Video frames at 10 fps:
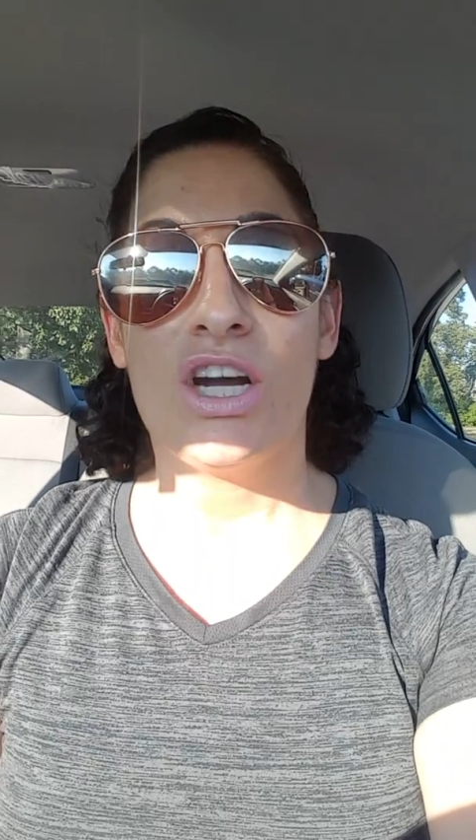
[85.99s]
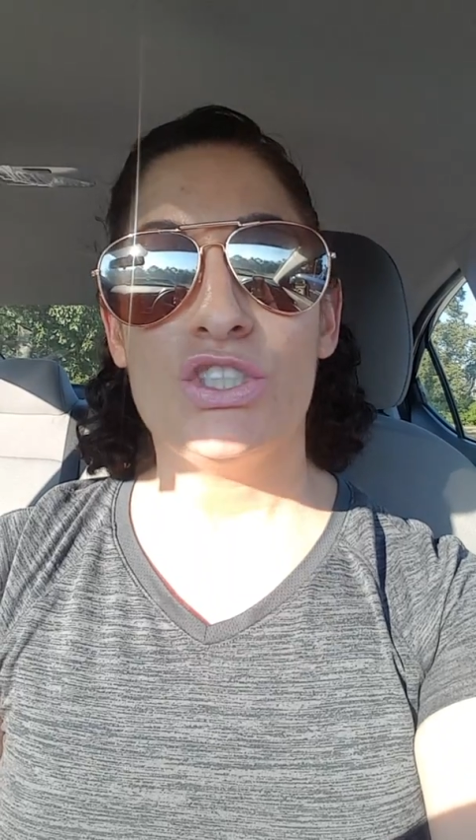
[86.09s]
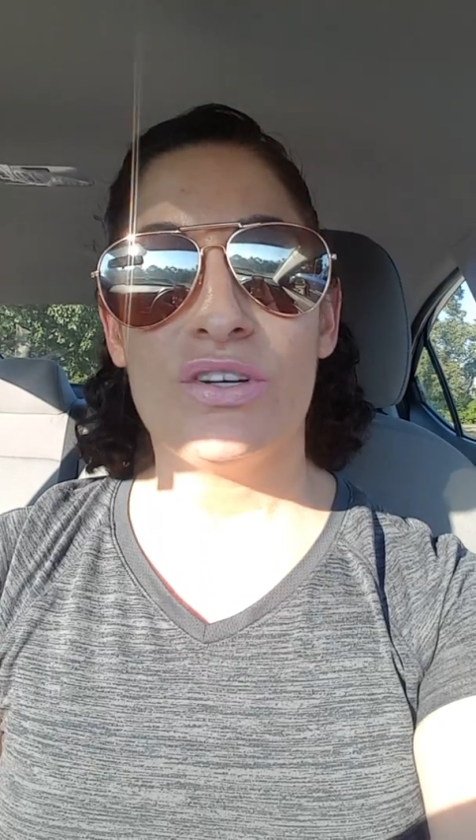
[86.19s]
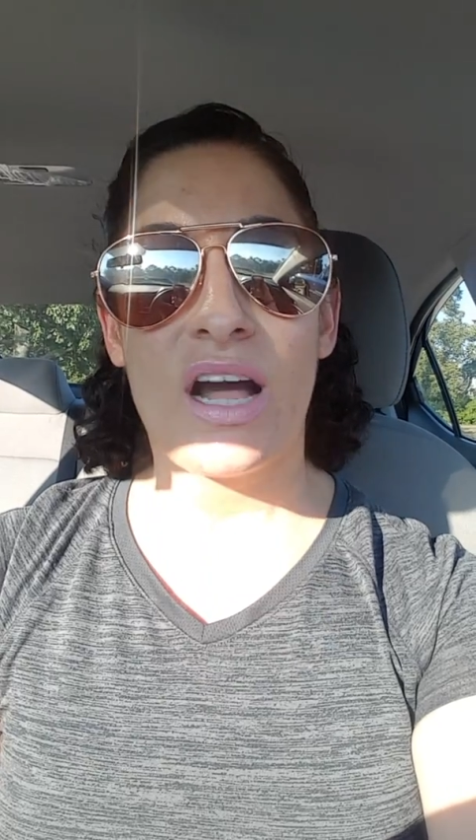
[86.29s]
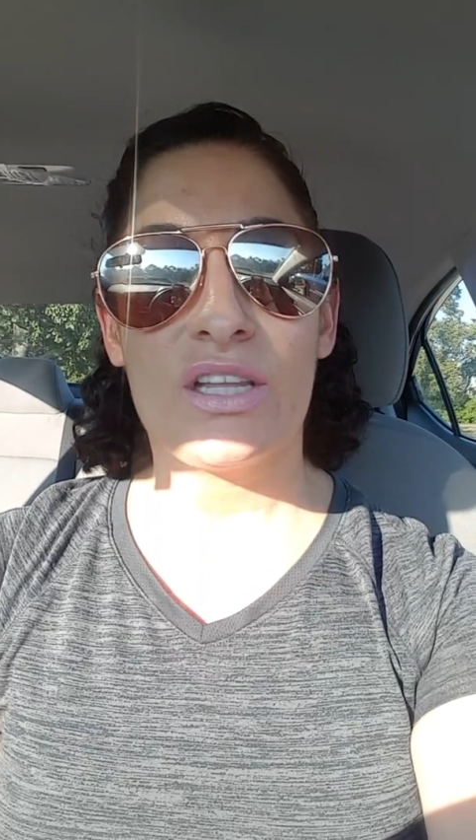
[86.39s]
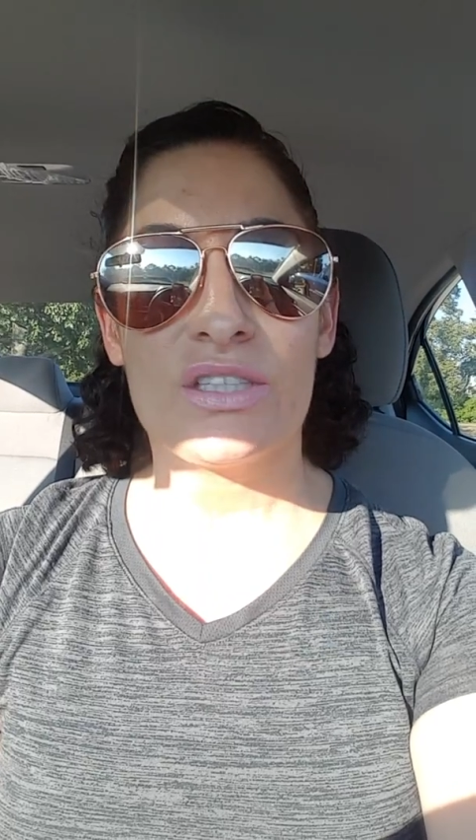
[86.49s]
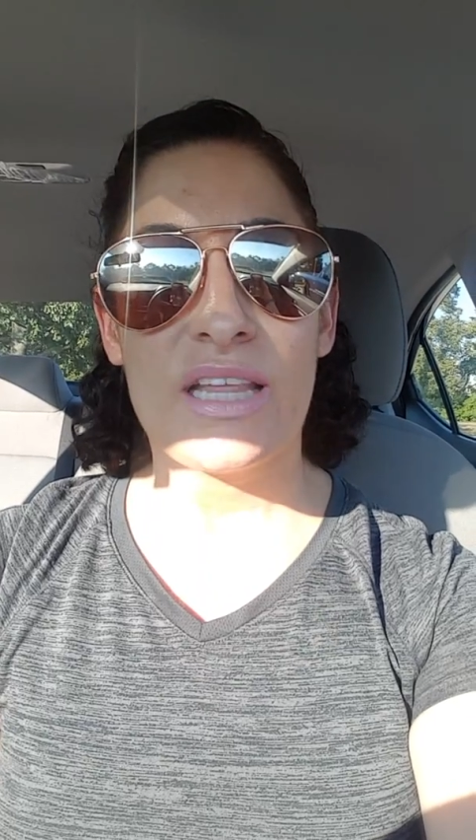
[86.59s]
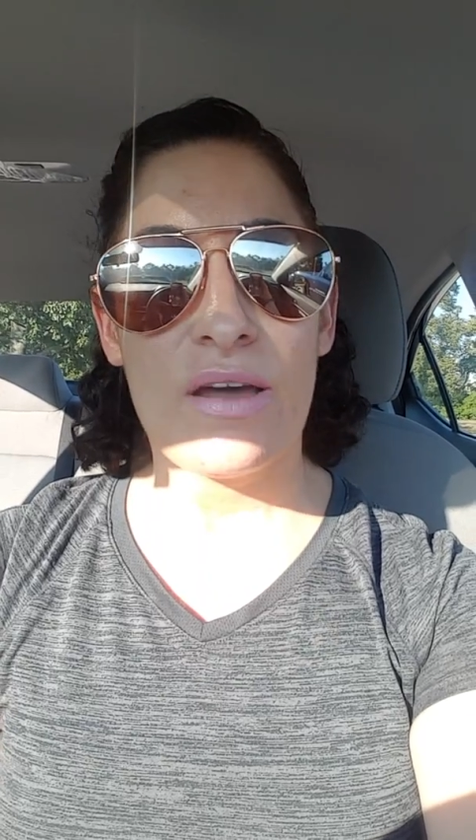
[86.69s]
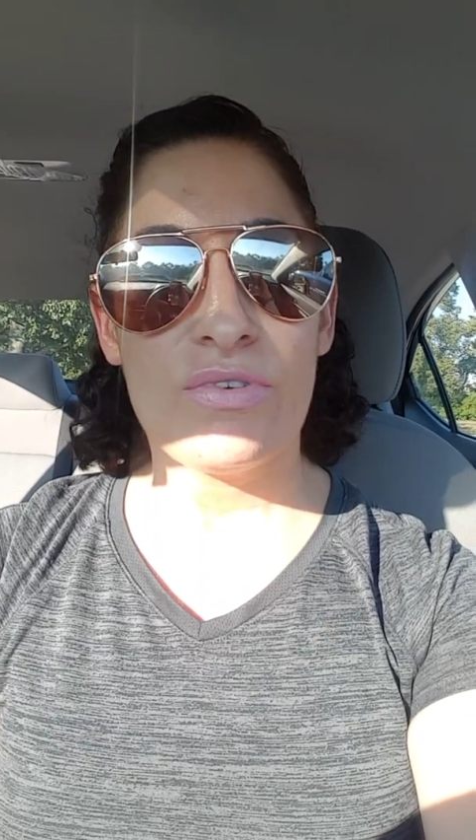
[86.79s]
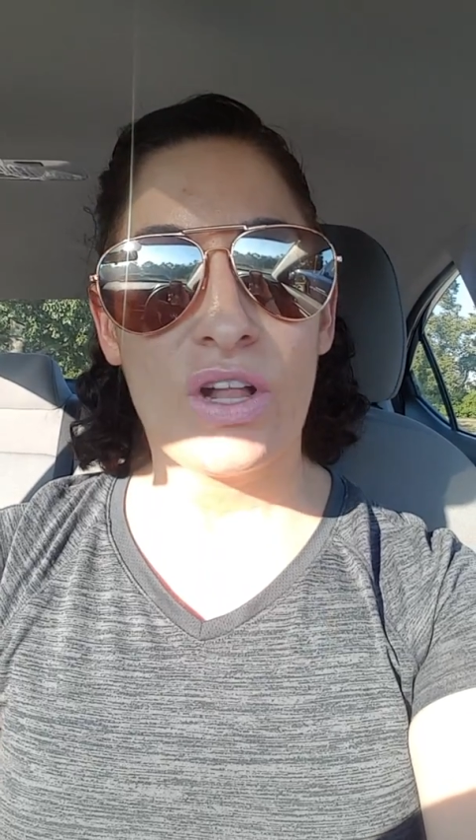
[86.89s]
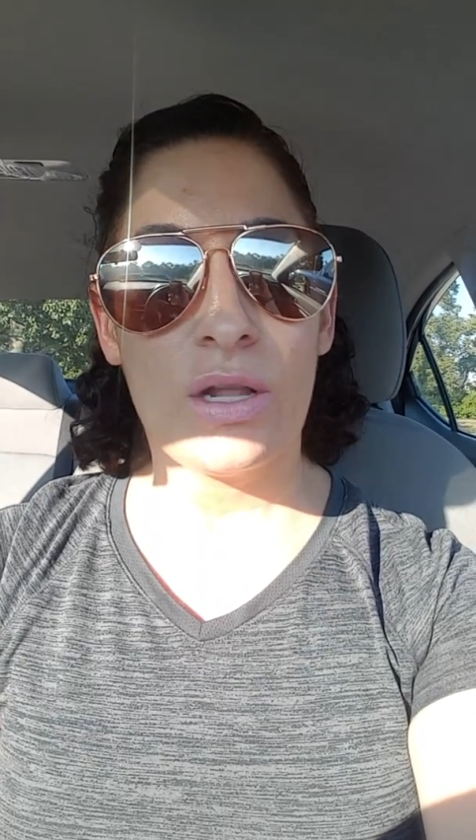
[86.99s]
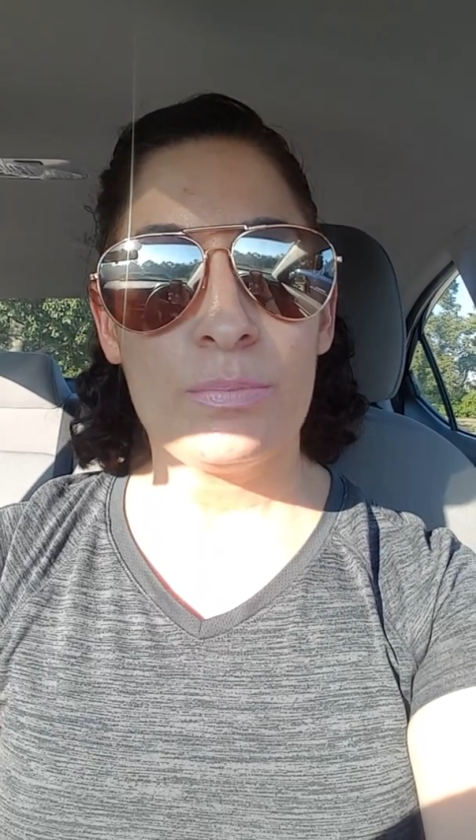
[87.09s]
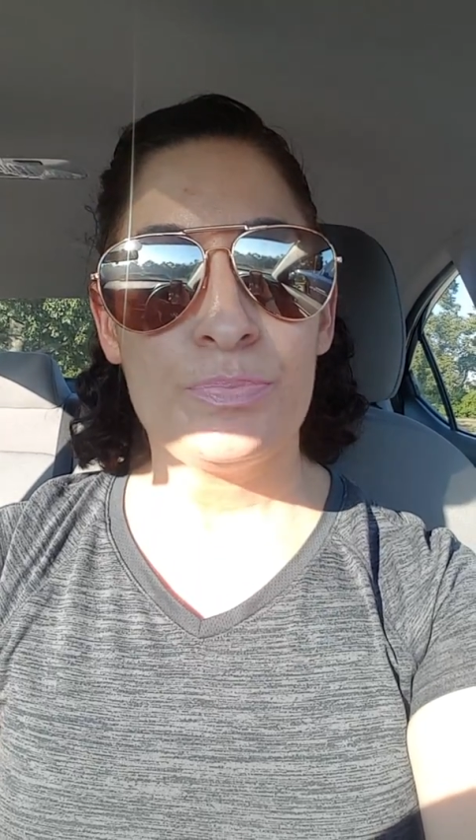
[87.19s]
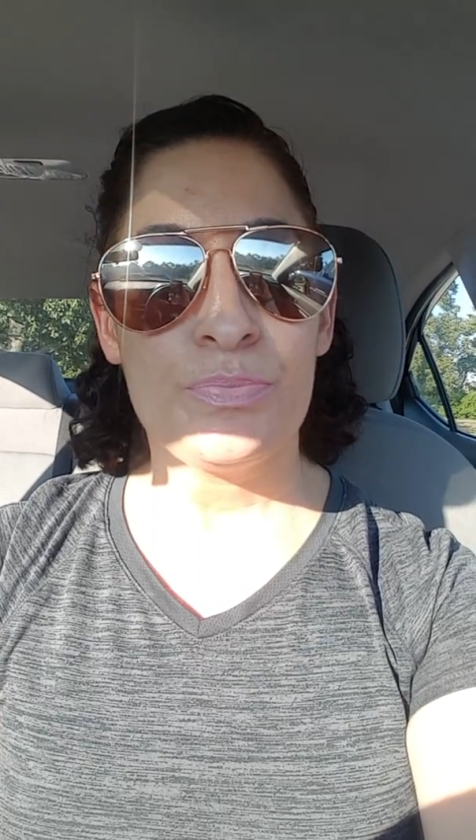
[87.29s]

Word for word: $100 level,